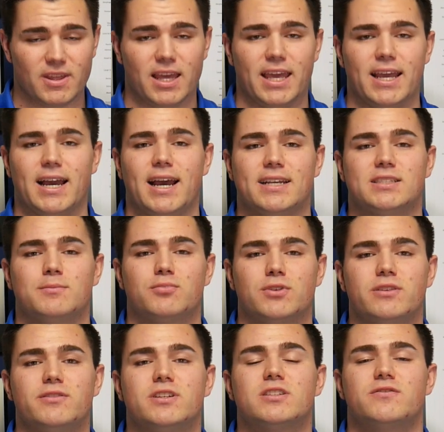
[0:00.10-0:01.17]
Hey guys, in
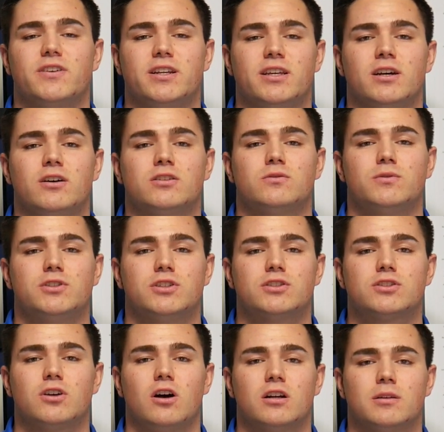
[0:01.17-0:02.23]
previous videos we
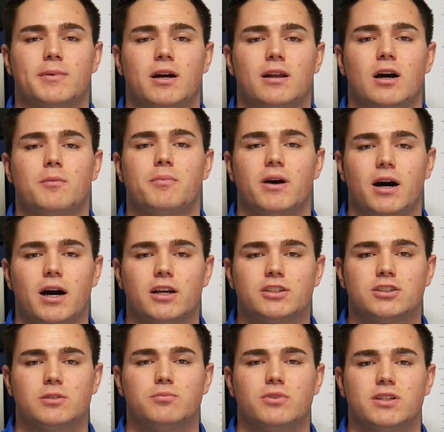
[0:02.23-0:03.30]
just talked about how
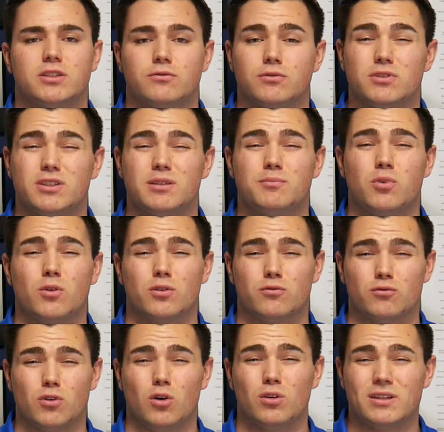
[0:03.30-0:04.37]
posture plays a really
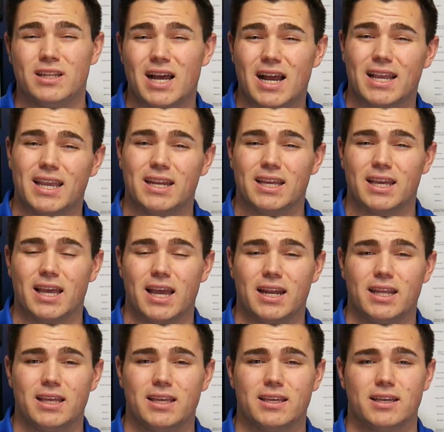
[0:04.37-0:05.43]
important role in not getting a
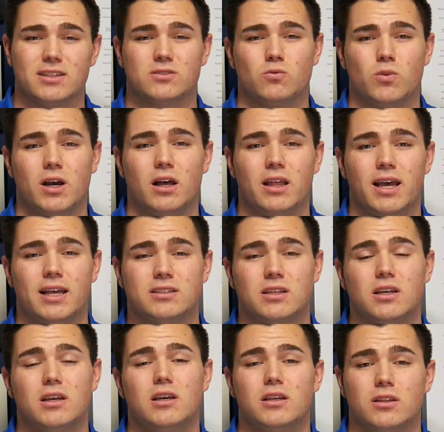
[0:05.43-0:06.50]
headache, as well as
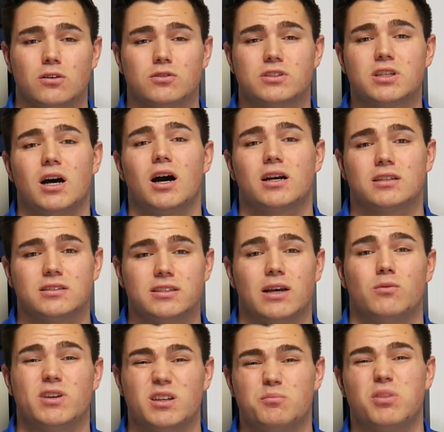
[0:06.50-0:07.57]
those toxins
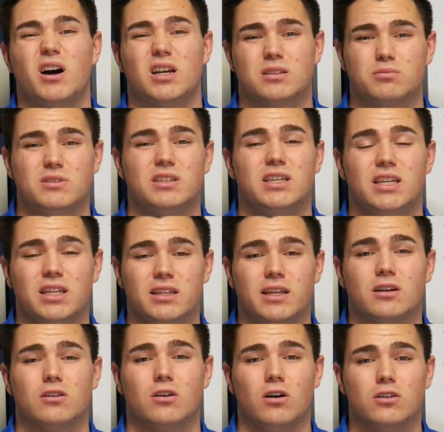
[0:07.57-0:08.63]
that we could possibly be eating
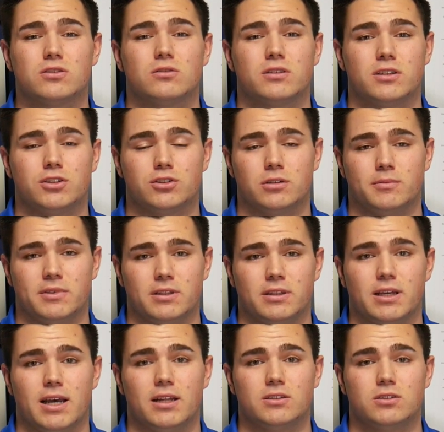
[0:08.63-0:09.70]
that are also contributing to
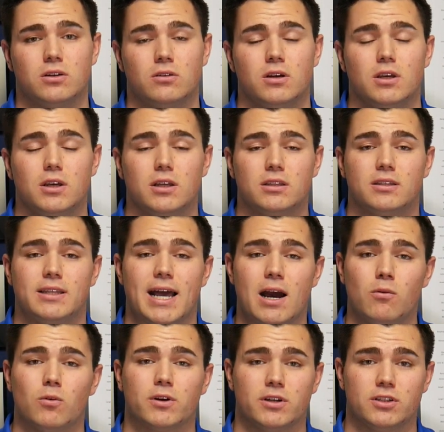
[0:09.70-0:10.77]
that. So
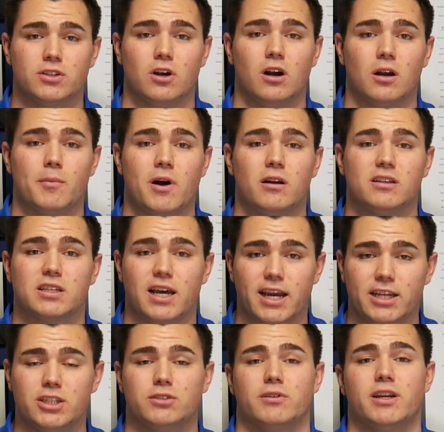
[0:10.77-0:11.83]
now what we're going to talk about is
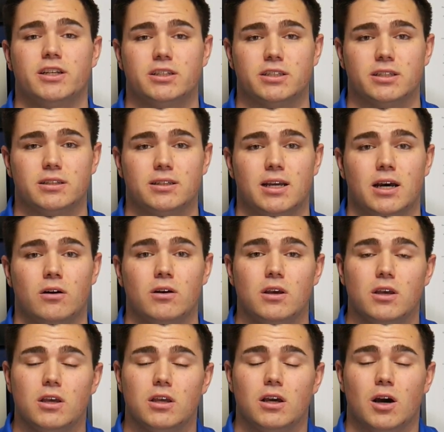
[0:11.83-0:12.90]
hydration. Now,
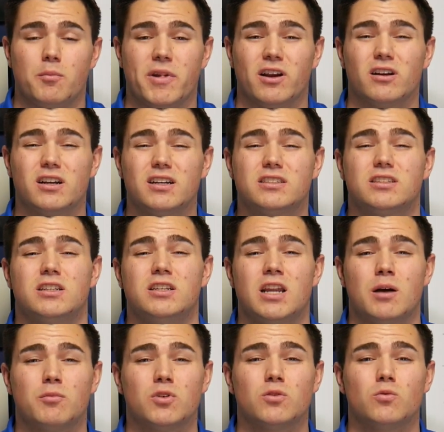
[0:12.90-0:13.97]
America is the
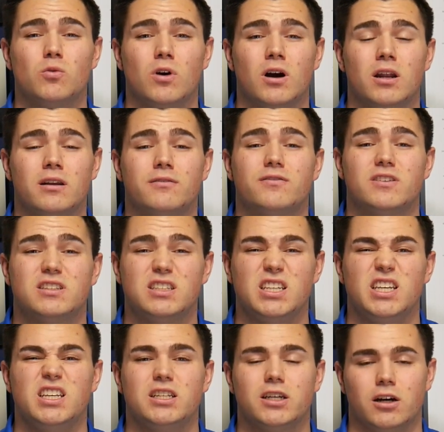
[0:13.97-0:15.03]
#1
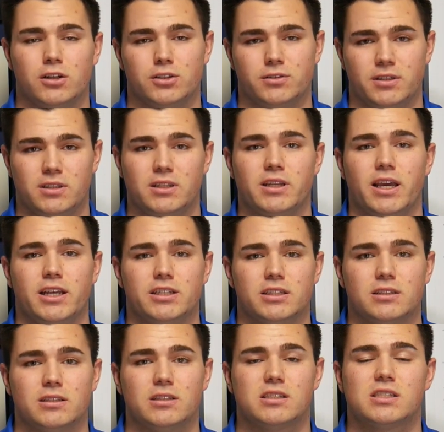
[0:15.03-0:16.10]
fatigue country in the
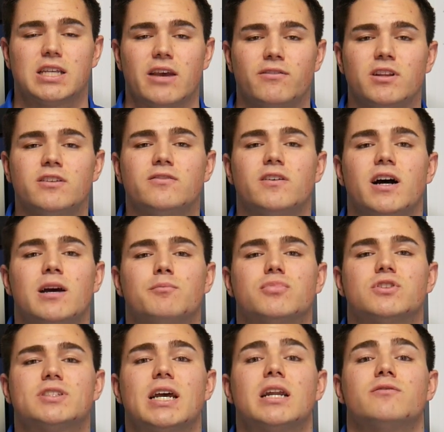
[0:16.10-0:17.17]
nation.
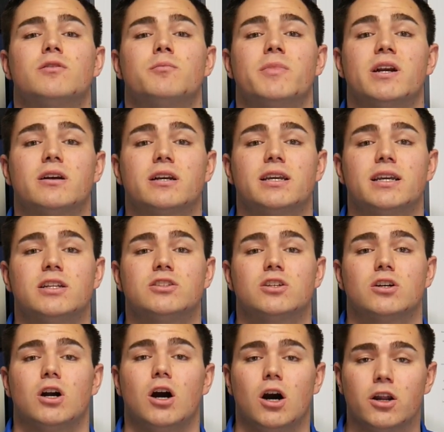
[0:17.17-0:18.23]
75% of Americans
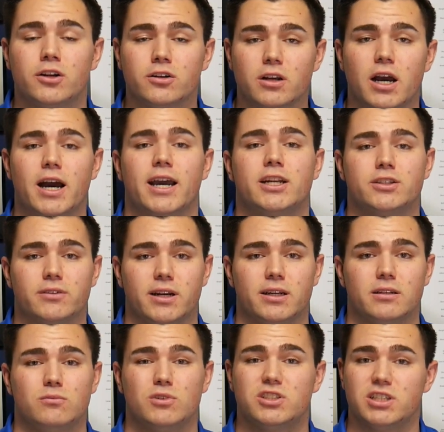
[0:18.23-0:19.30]
are
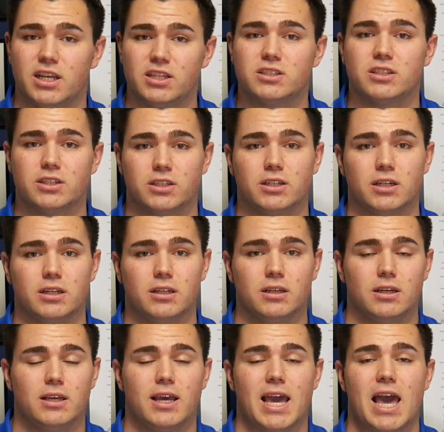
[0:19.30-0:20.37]
underhydrated, which isn't good.
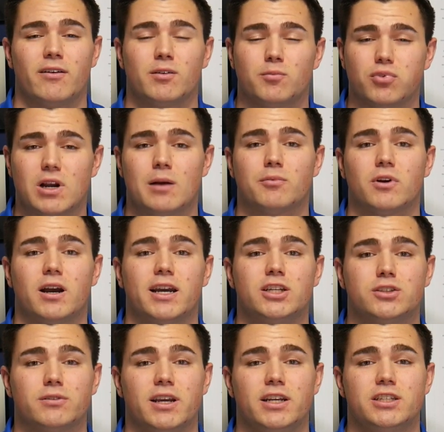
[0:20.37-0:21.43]
Having proper
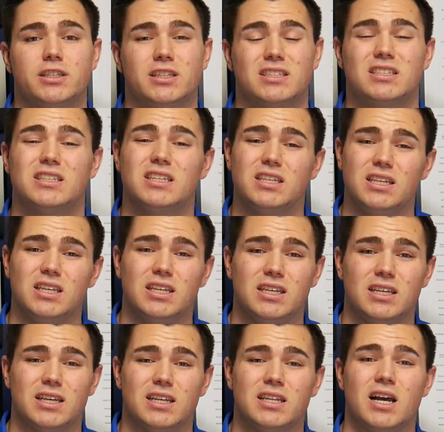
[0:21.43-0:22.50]
hydration is
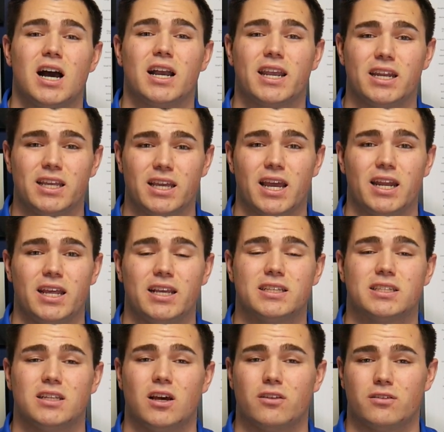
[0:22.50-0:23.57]
key in not getting
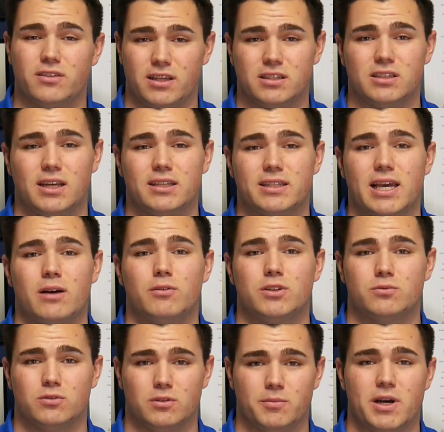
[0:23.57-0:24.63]
headaches and other things like that,
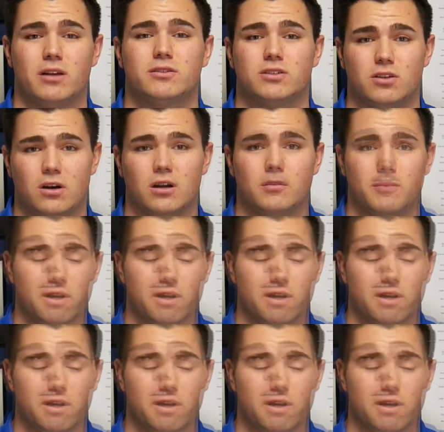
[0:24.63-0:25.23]
which we're about to talk